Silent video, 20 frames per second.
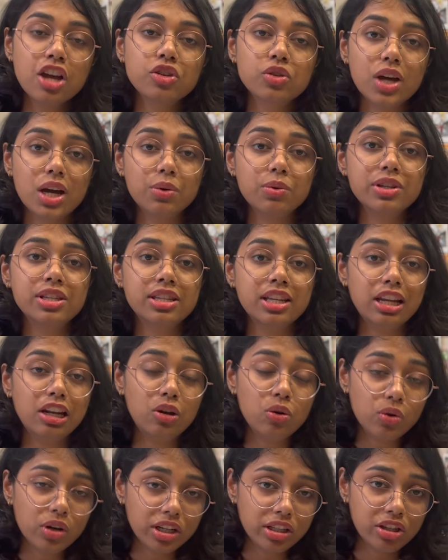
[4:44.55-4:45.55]
So I would say
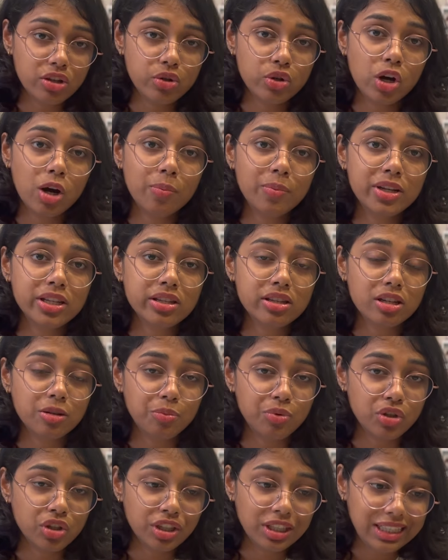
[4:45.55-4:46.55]
look at the job
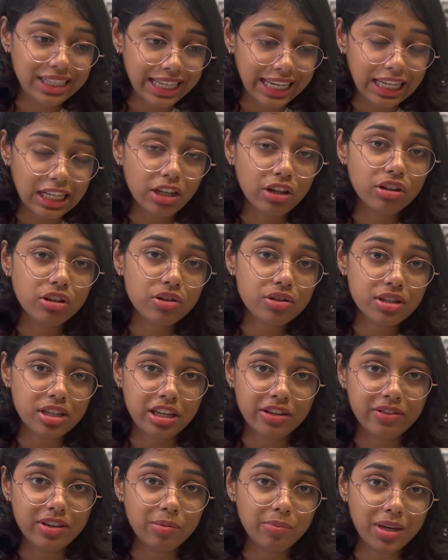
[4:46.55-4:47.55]
description, tailor your
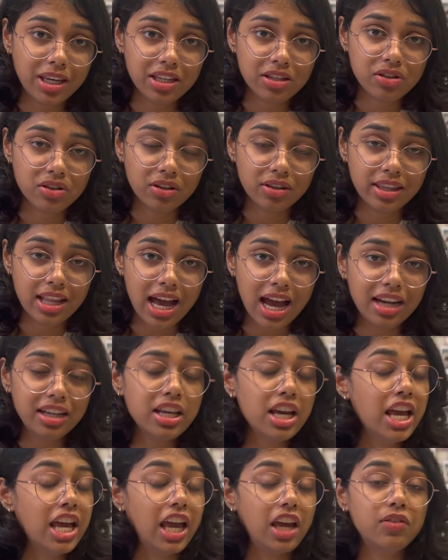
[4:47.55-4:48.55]
CV based on that.
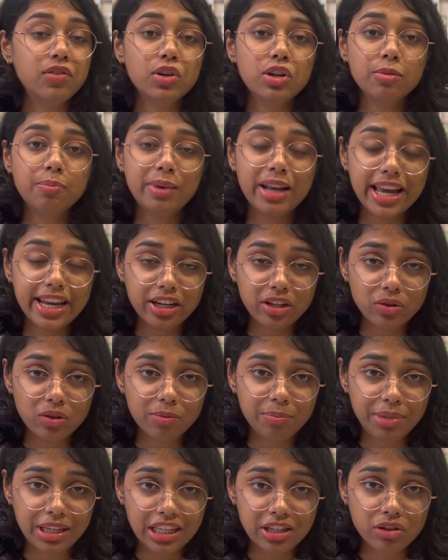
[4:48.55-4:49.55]
If you're applying to a
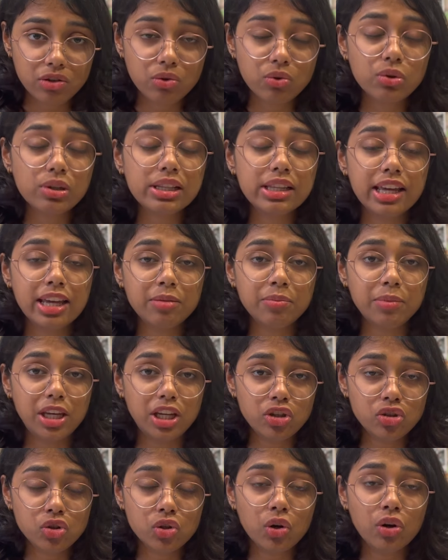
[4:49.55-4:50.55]
B school, then make
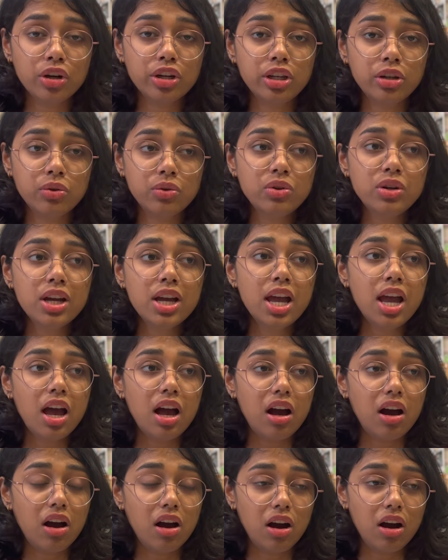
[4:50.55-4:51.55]
sure you
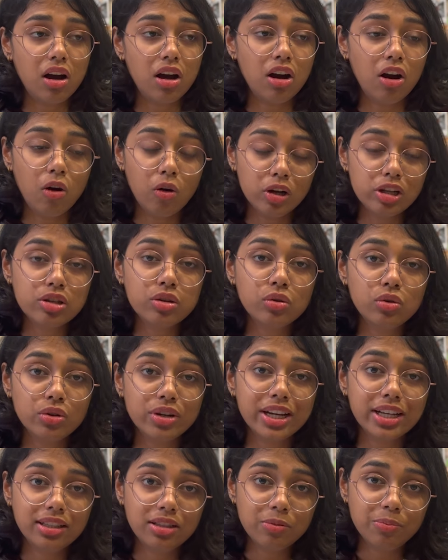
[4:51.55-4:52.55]
also look
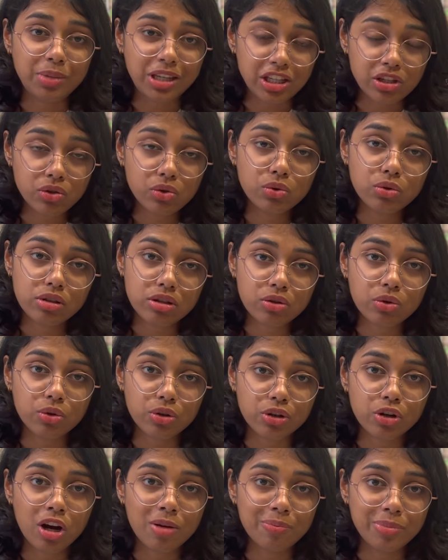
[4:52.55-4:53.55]
at the B school's core
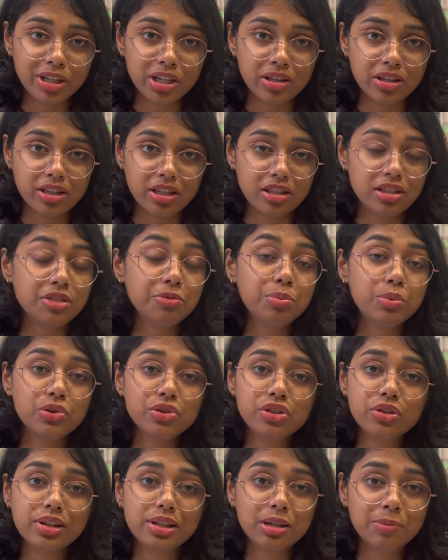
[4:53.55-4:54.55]
competency.
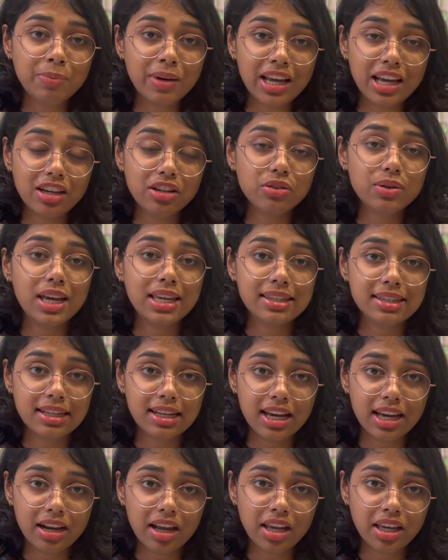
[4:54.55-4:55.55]
Suppose you're applying to
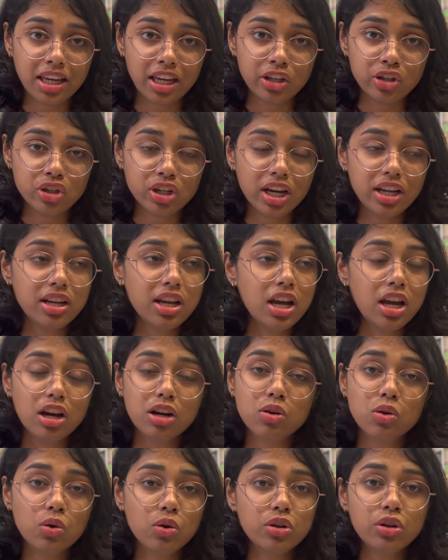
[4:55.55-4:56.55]
XLRI HR,
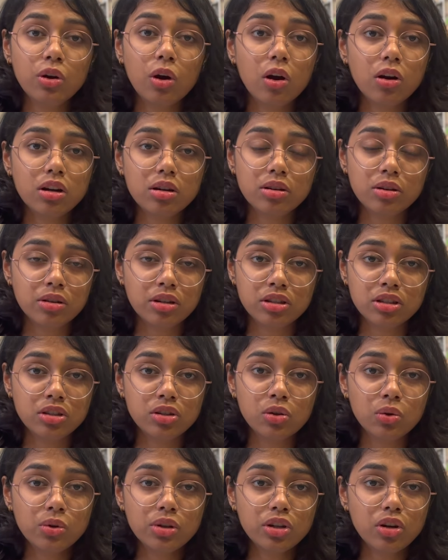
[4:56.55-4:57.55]
don't talk
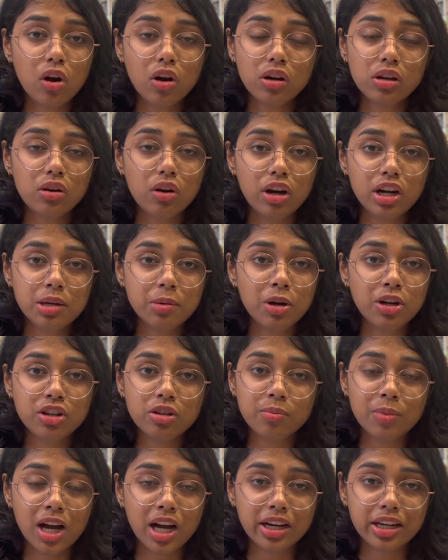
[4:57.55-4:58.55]
a lot about your
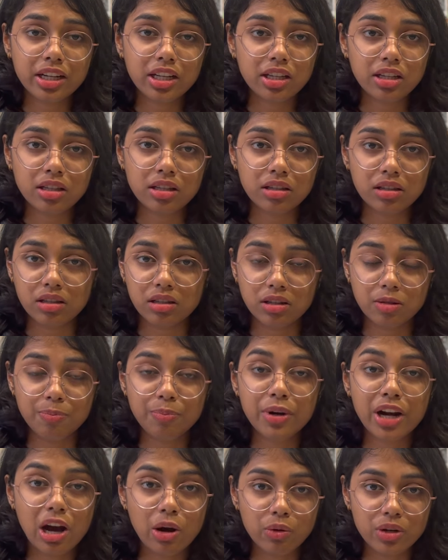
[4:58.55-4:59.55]
marketing
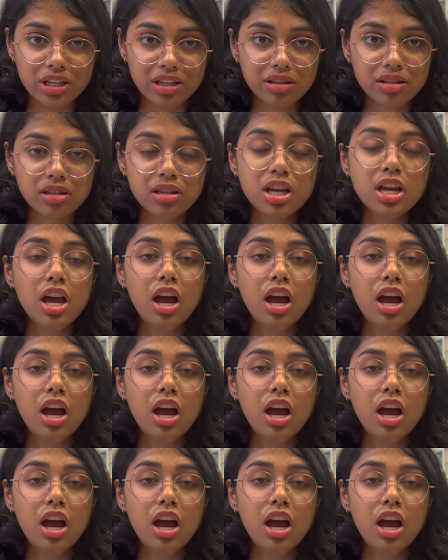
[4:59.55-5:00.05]
prowess.